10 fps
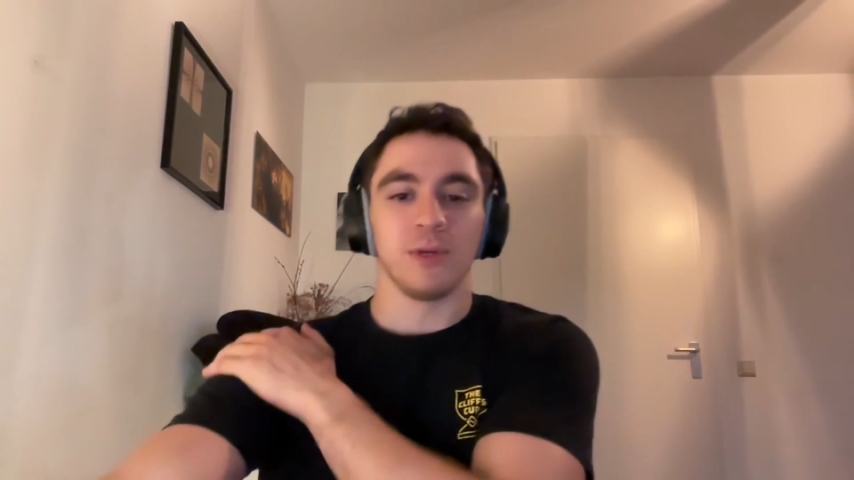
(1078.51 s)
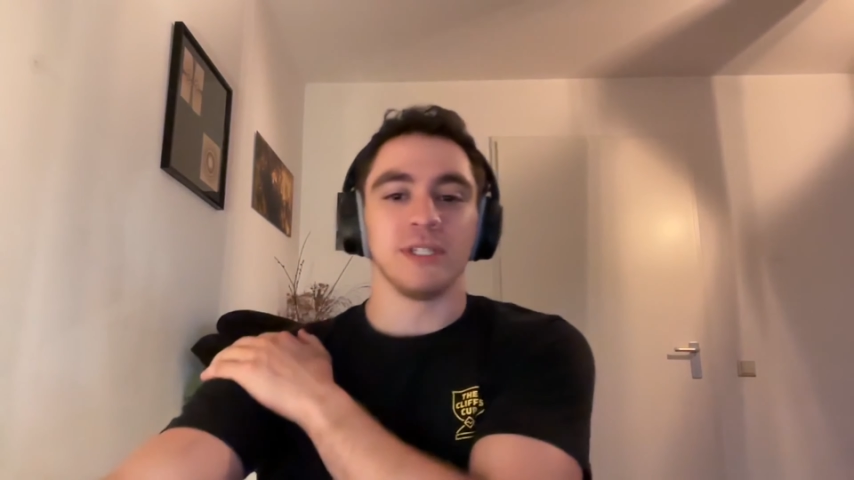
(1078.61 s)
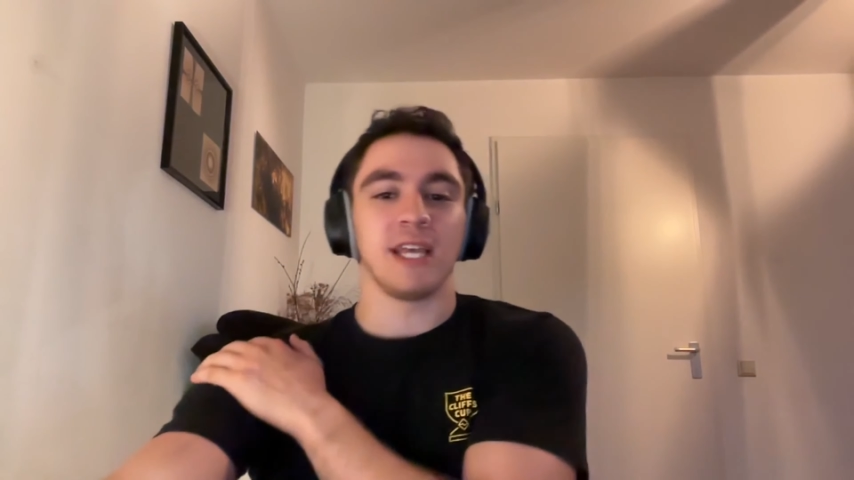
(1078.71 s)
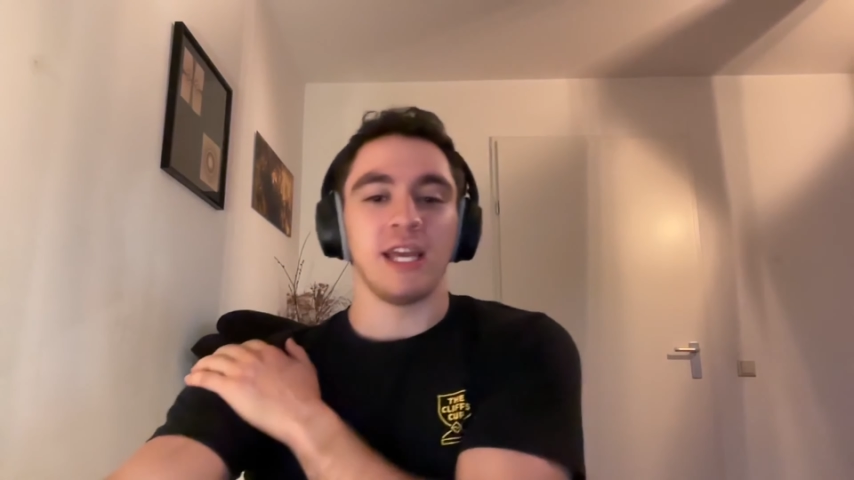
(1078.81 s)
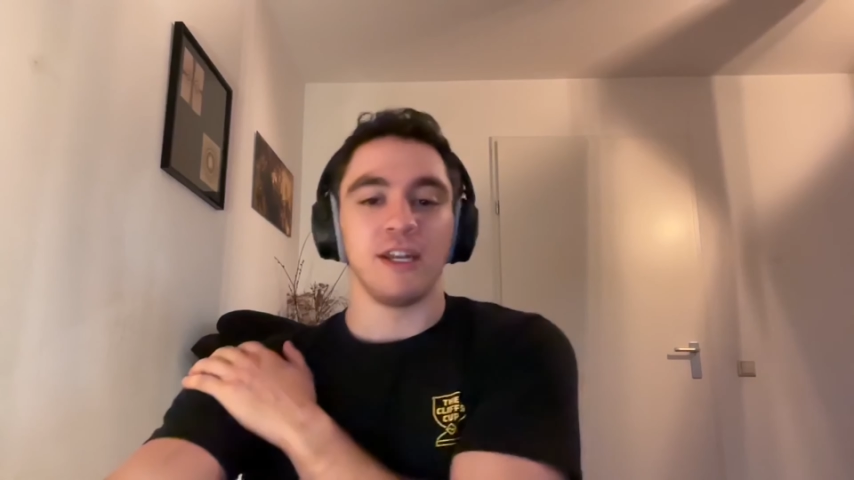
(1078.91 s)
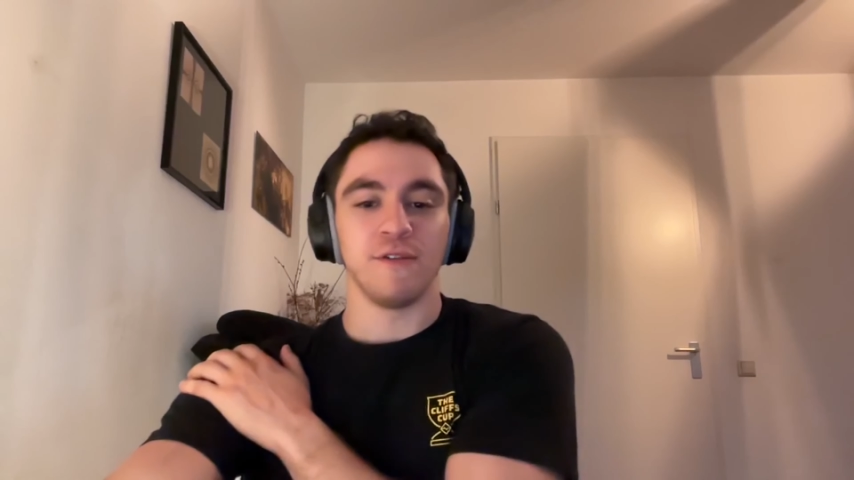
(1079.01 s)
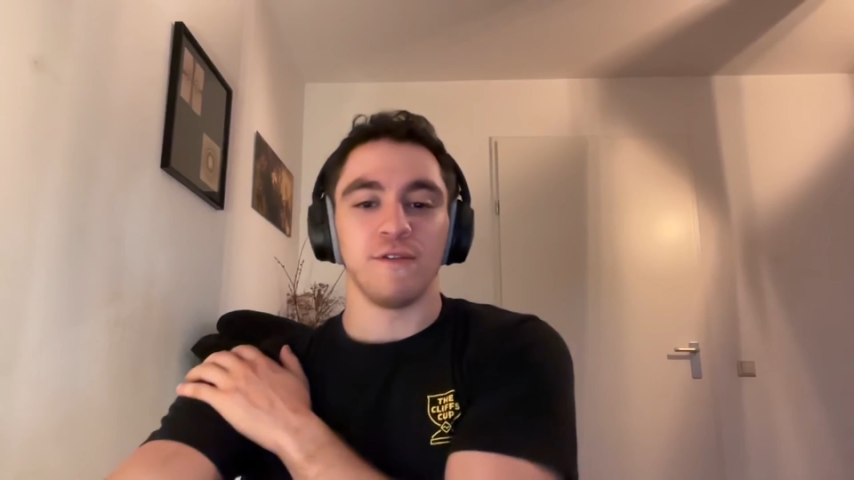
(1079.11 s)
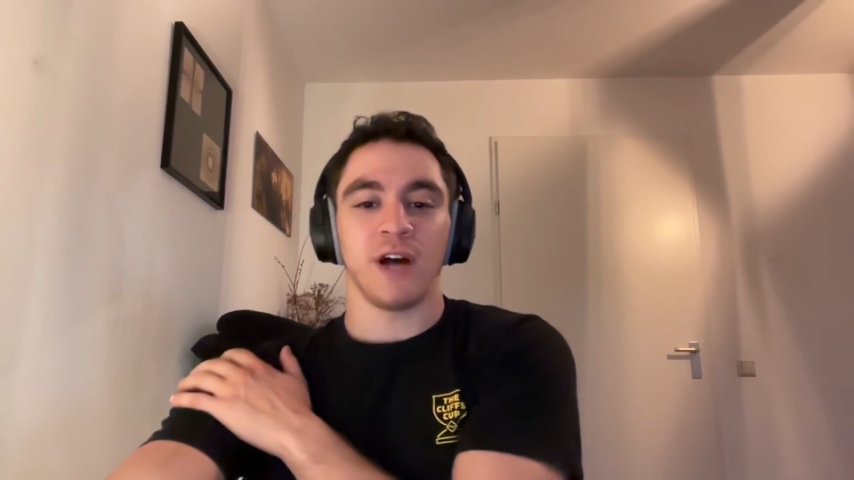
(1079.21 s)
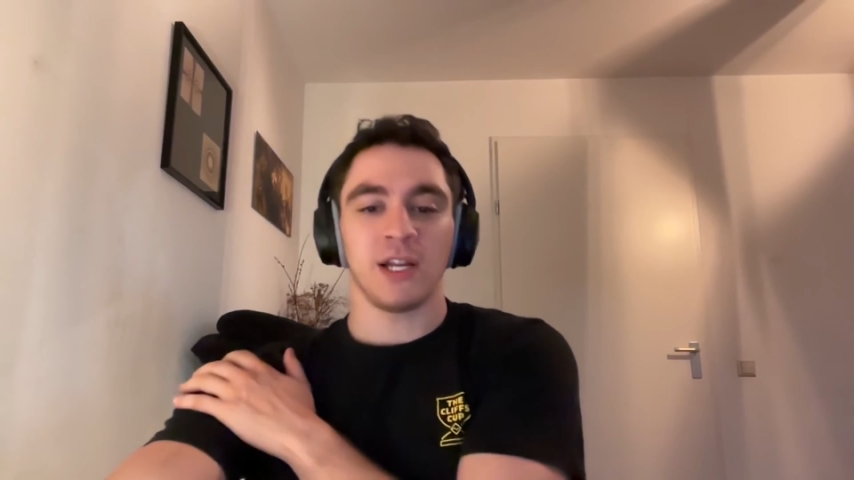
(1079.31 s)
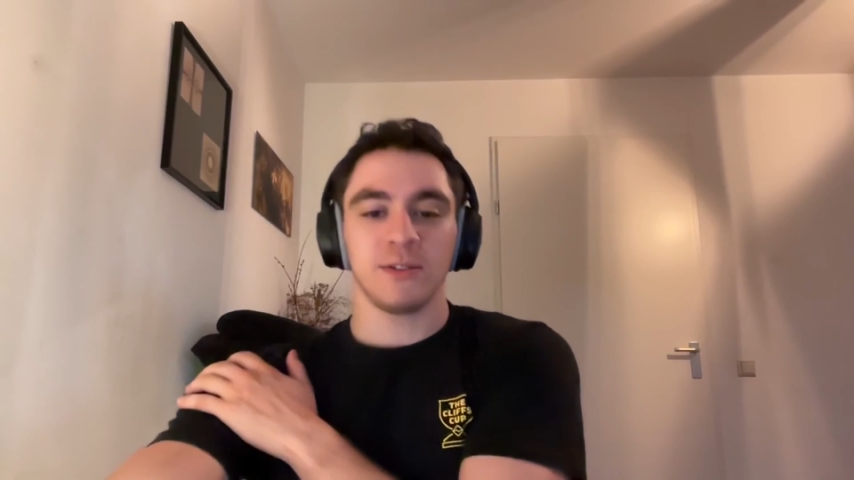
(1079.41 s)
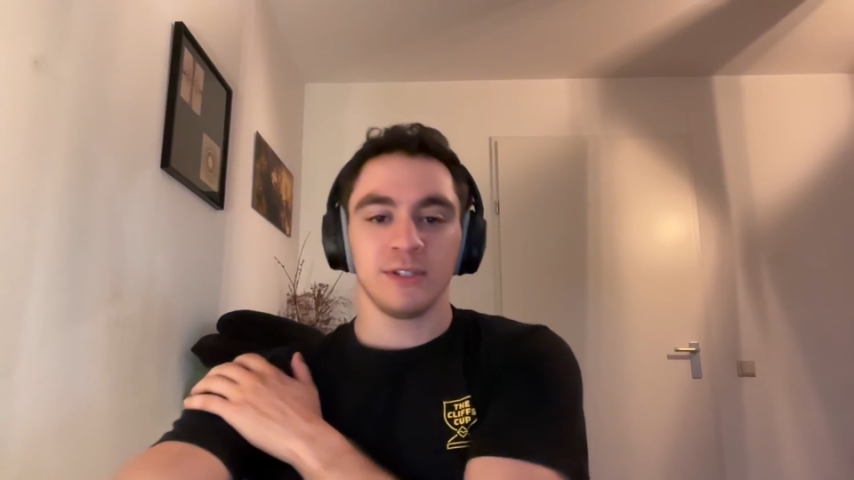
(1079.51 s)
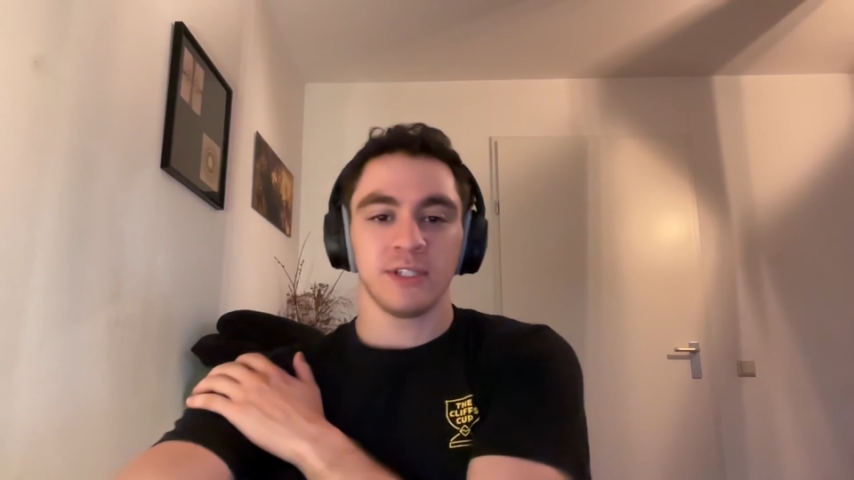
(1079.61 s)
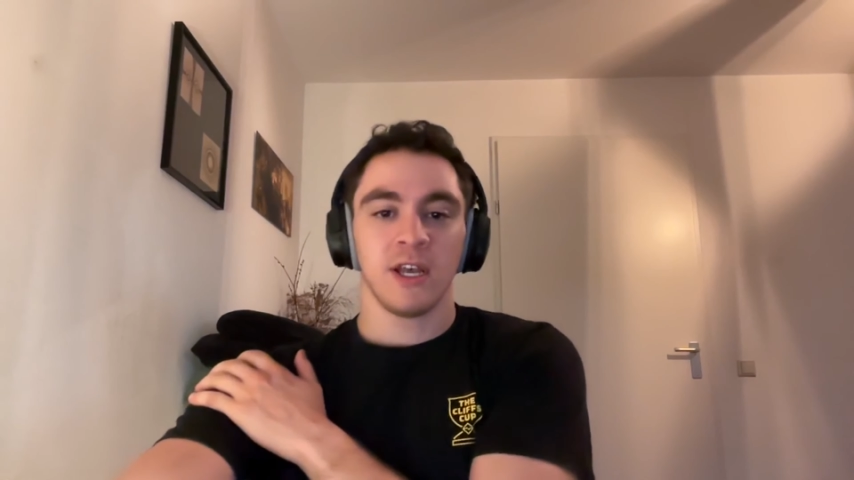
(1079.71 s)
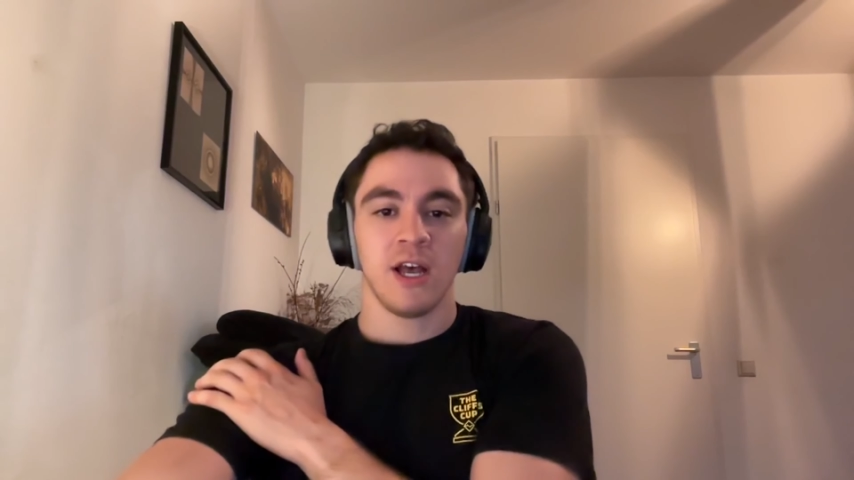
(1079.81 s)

was in finals.